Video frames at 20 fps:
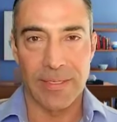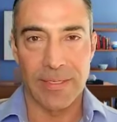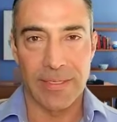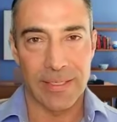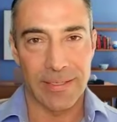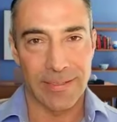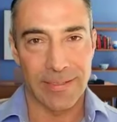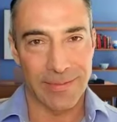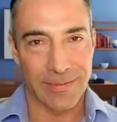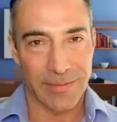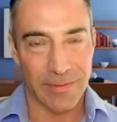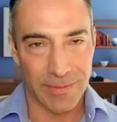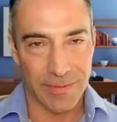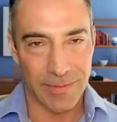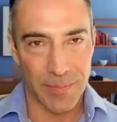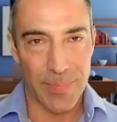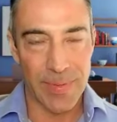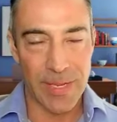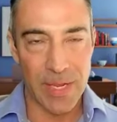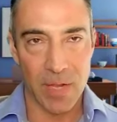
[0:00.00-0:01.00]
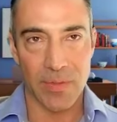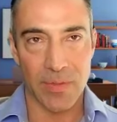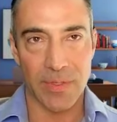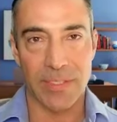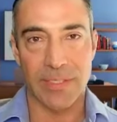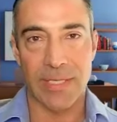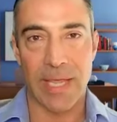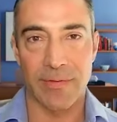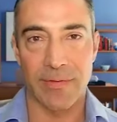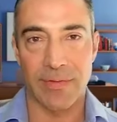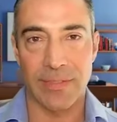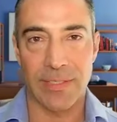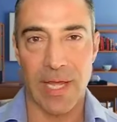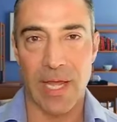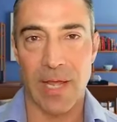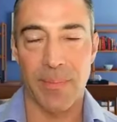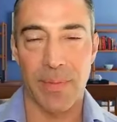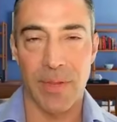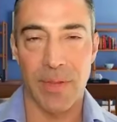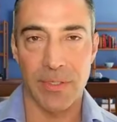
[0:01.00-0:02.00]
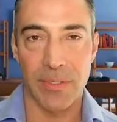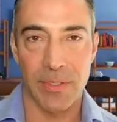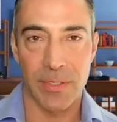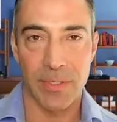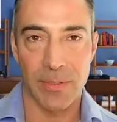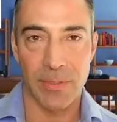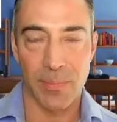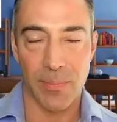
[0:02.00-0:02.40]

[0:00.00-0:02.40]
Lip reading: yeah, to be on the safe side, because the